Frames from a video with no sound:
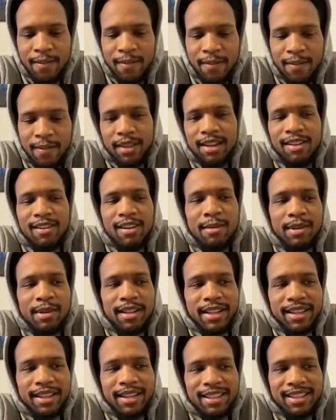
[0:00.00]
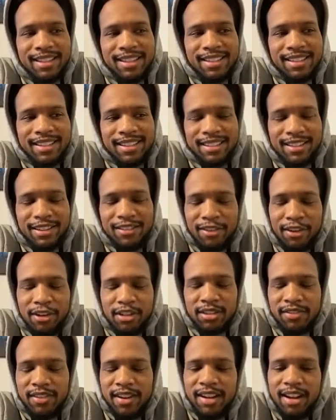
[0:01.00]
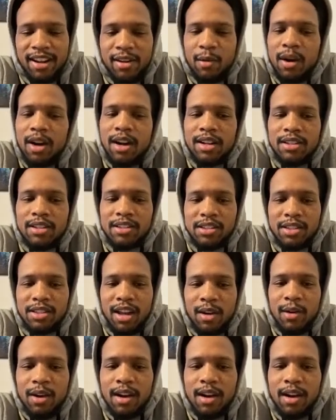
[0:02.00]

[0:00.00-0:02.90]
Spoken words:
But then I remember like the first fight I watched